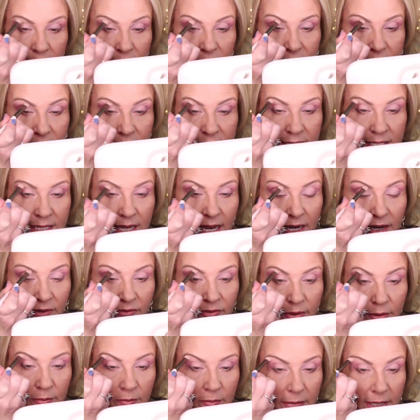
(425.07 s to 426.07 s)
this is kind
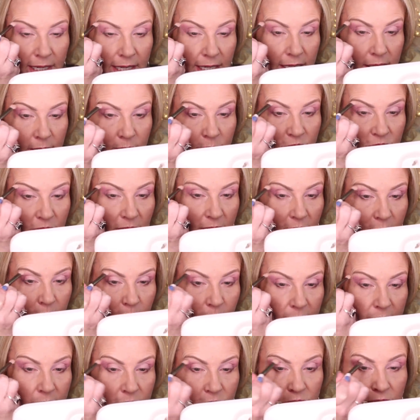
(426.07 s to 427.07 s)
of a medium shader
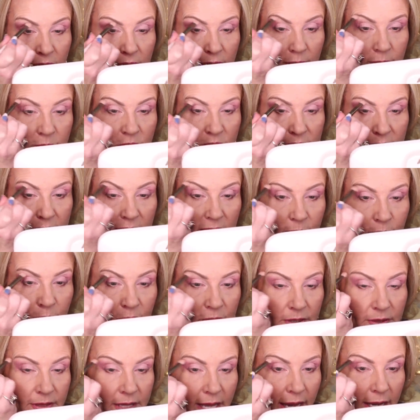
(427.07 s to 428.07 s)
brush and I'm just going to
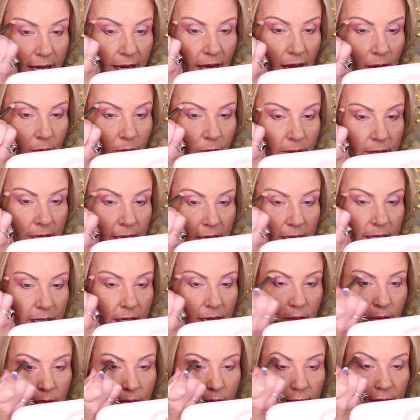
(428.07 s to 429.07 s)
put that up
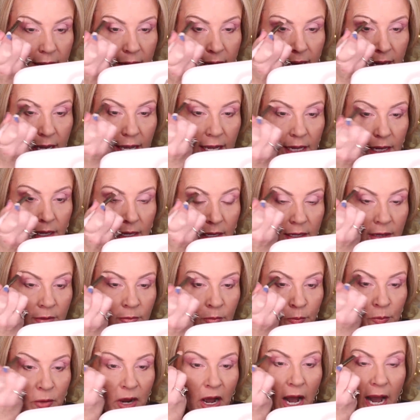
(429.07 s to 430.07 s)
in my
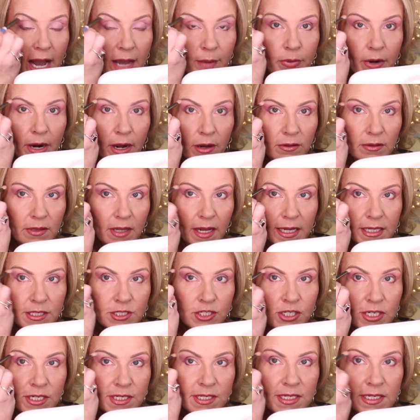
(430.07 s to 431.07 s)
eyebrow line
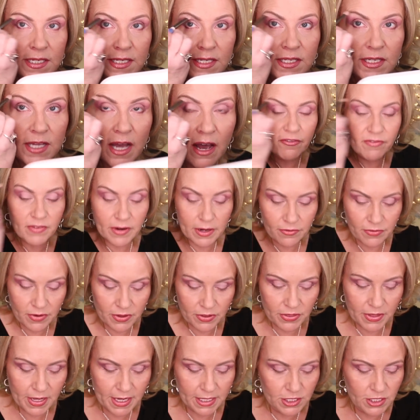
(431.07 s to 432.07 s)
just to soften
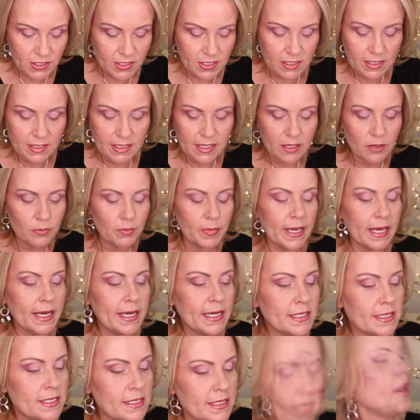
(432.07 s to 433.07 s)
everything just a little
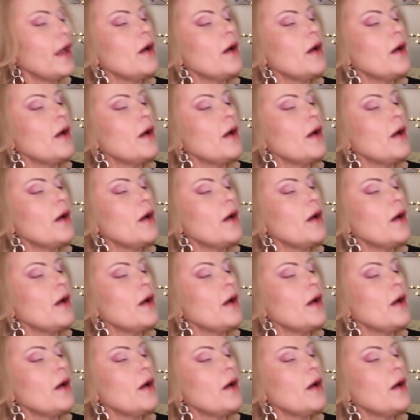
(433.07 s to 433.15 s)
bit.